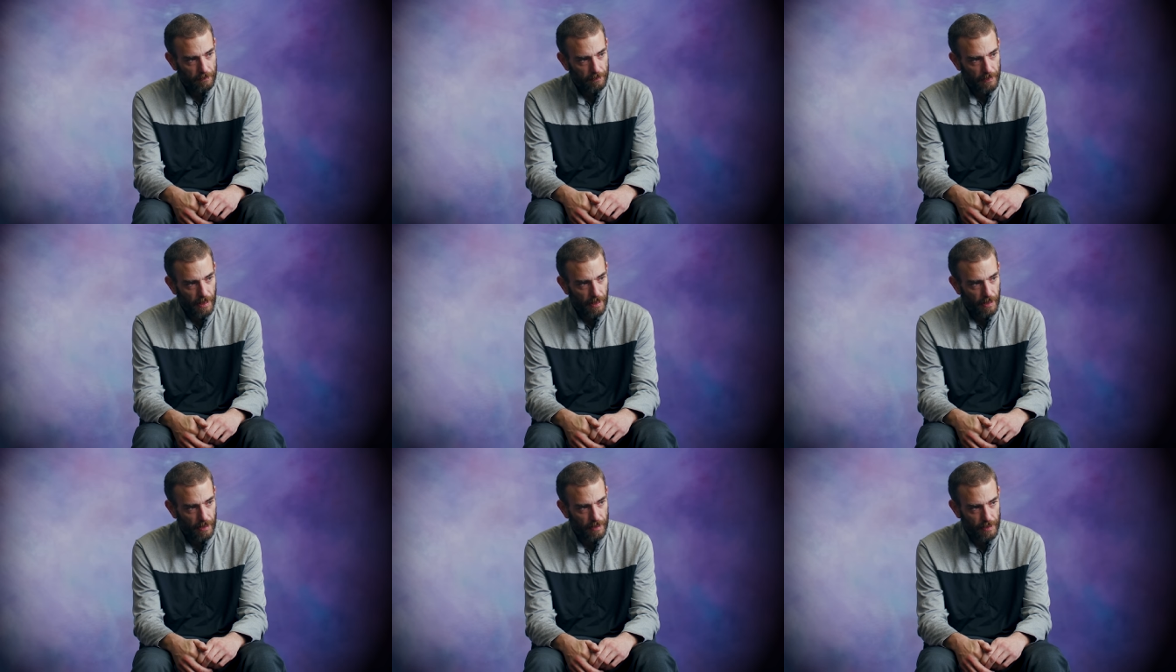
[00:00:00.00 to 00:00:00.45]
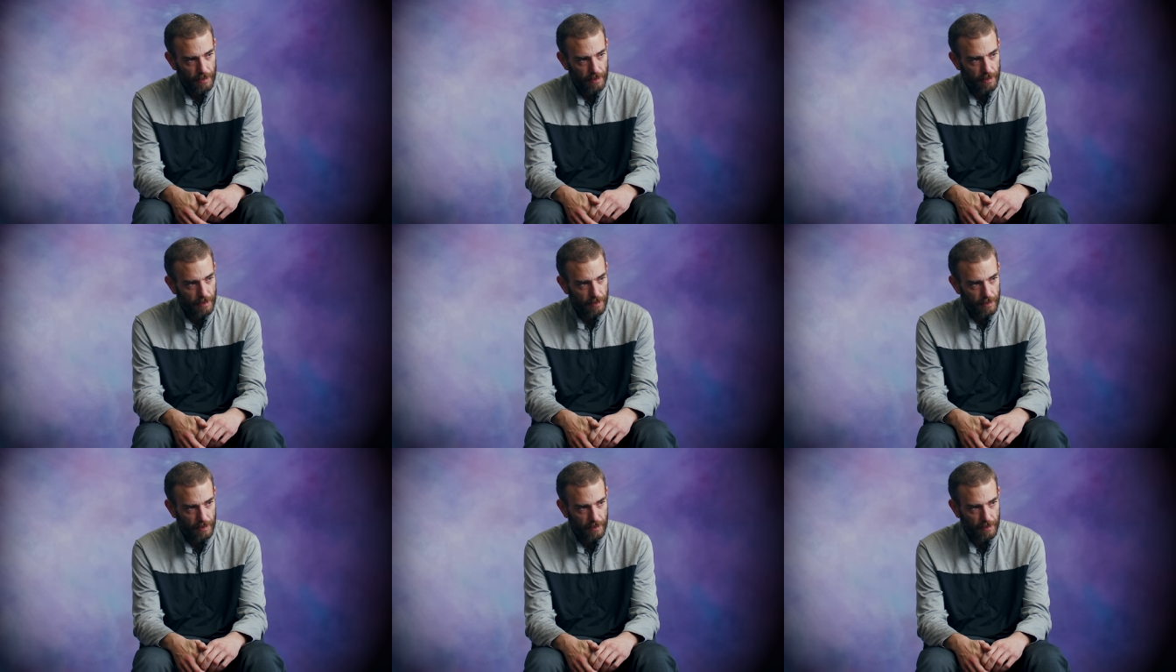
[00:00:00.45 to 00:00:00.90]
yeah,
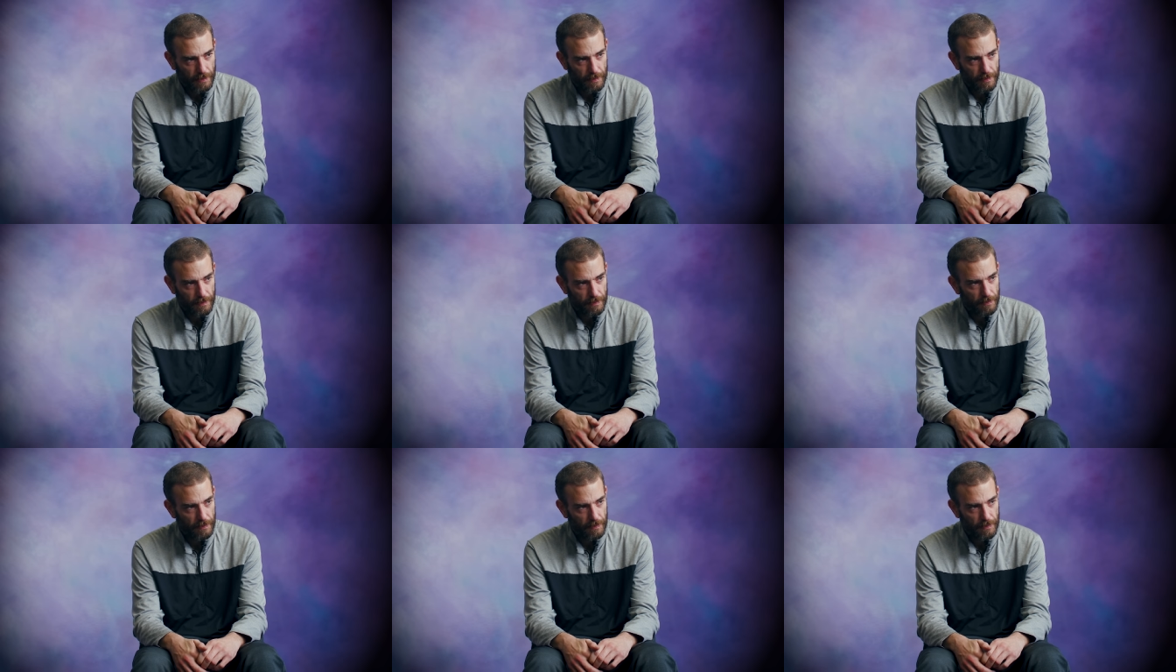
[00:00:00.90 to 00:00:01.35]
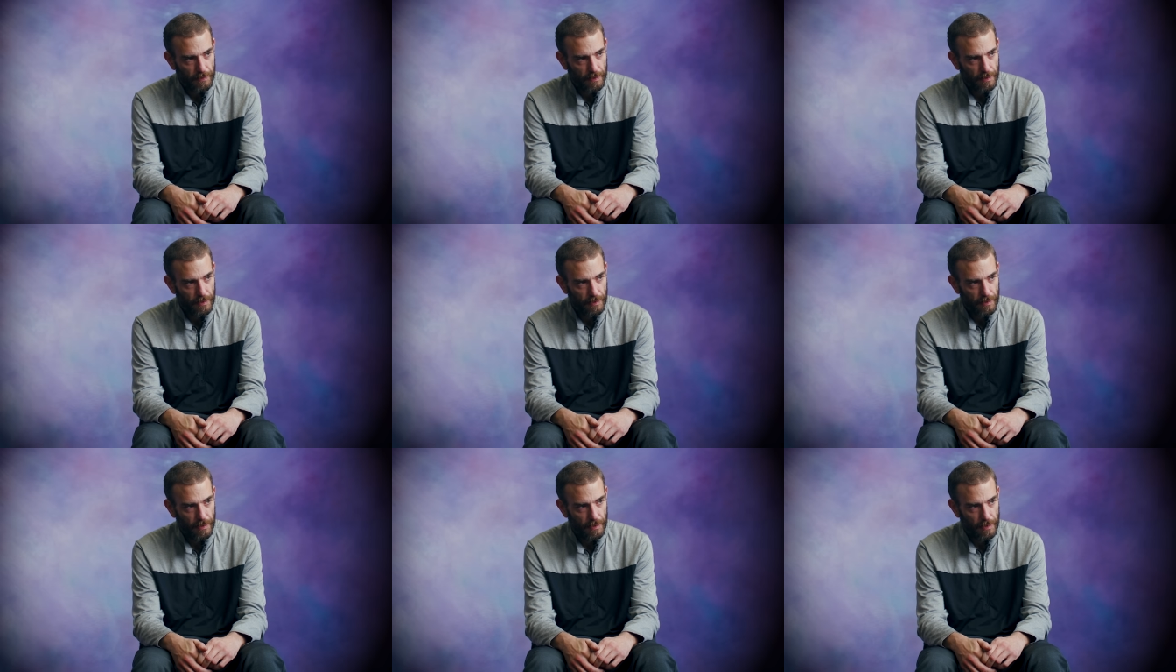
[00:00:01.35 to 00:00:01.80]
it's just
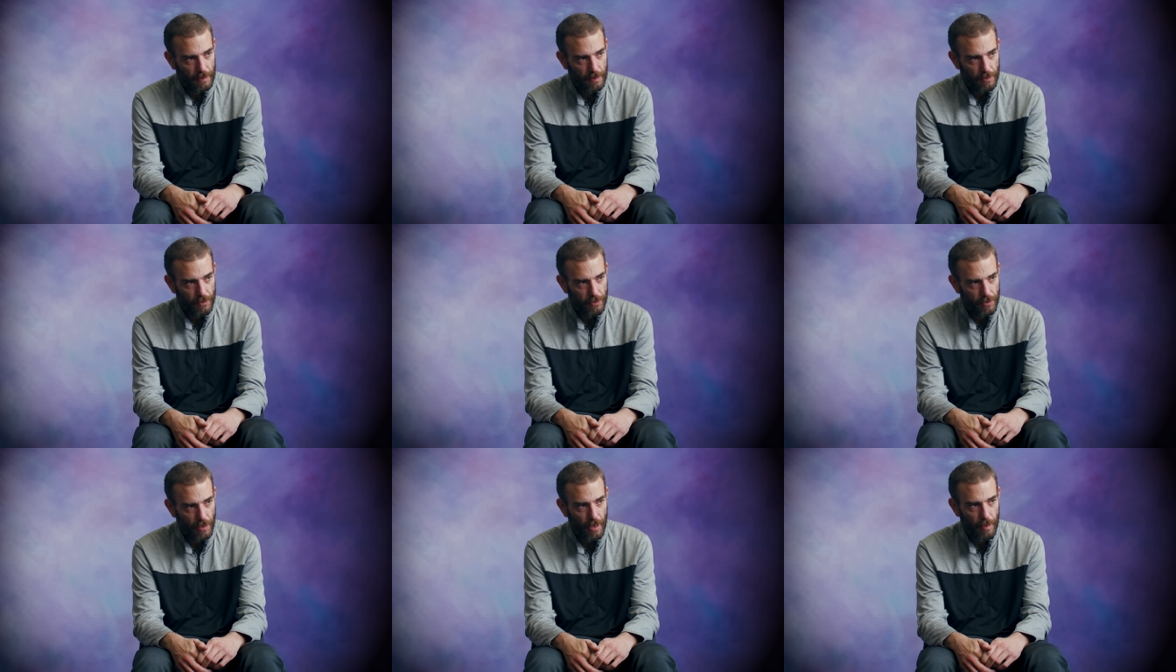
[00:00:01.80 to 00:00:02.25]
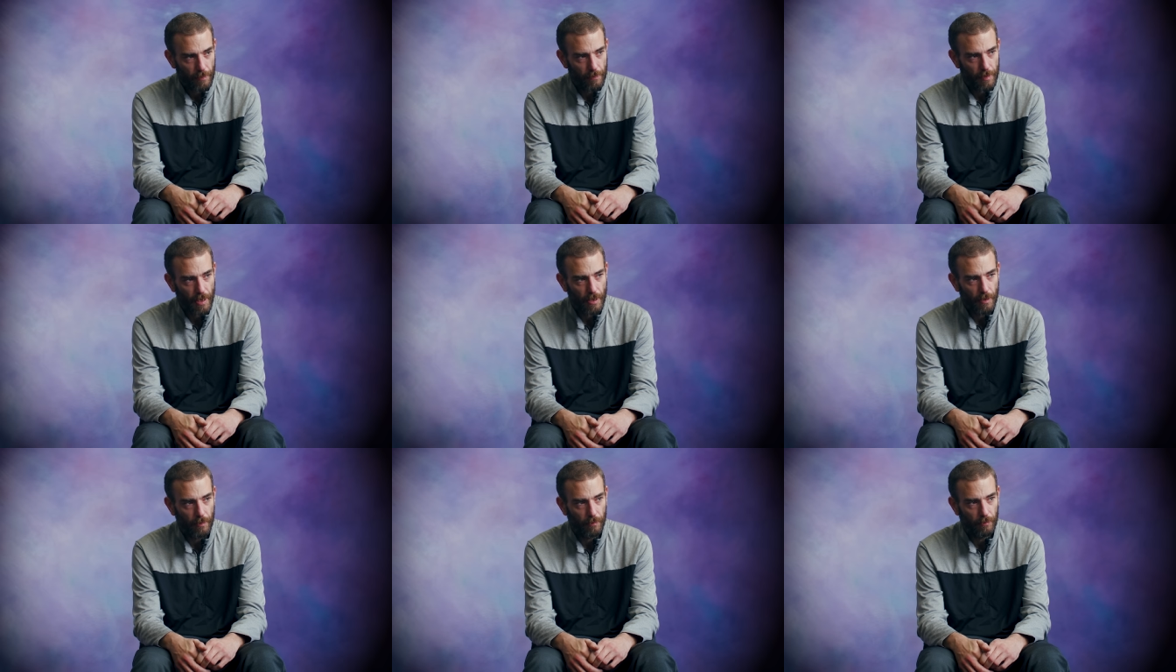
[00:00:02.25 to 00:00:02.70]
it's a shame
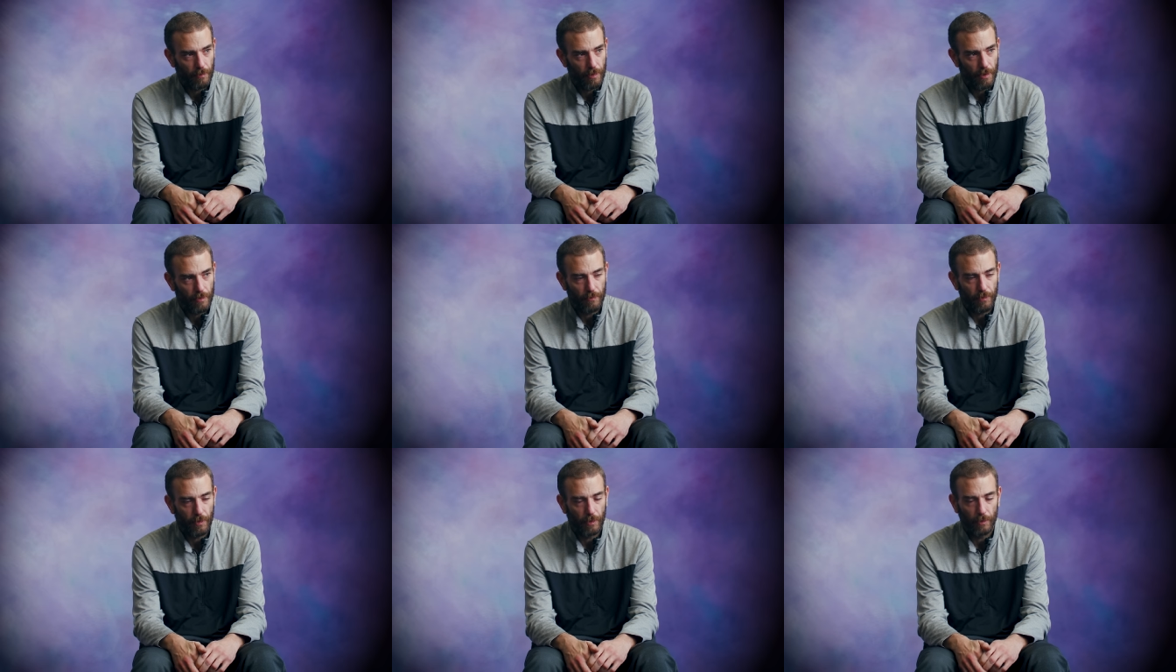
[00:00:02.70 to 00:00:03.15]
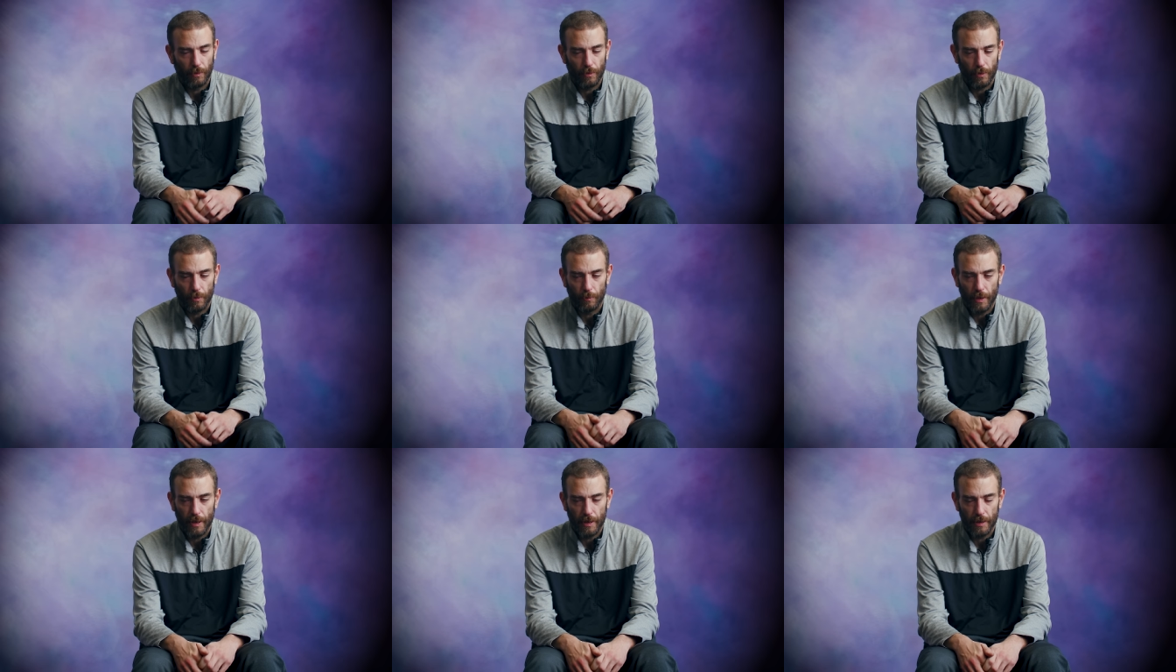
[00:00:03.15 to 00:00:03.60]
that it unfurled
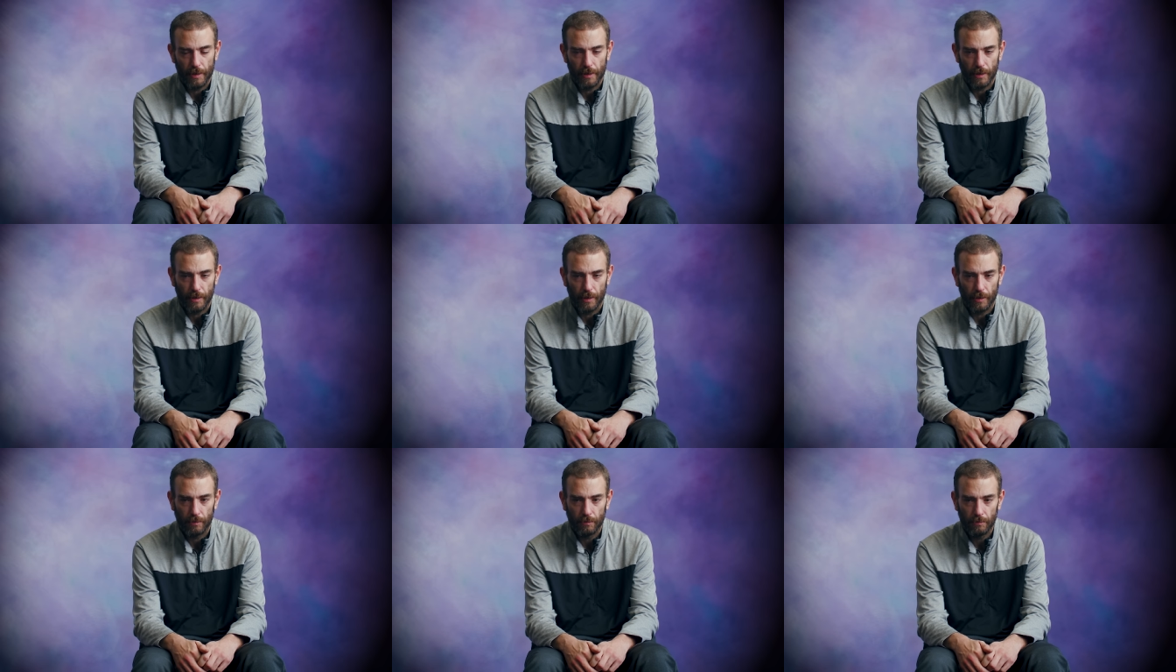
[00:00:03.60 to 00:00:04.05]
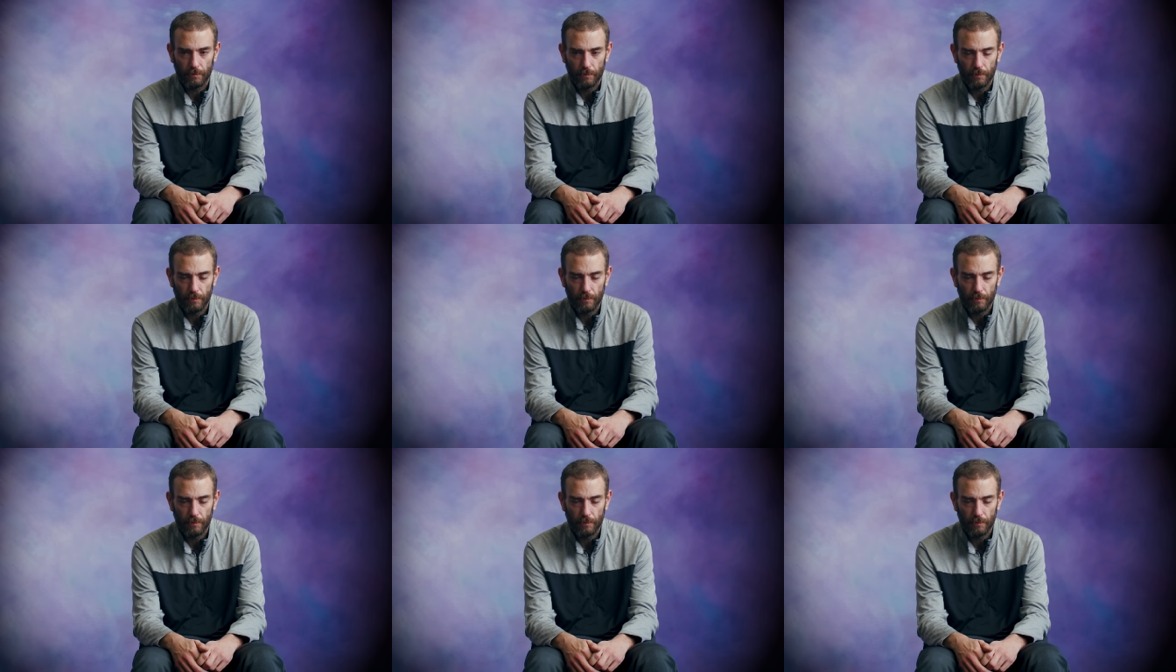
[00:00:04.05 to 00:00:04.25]
the way it did.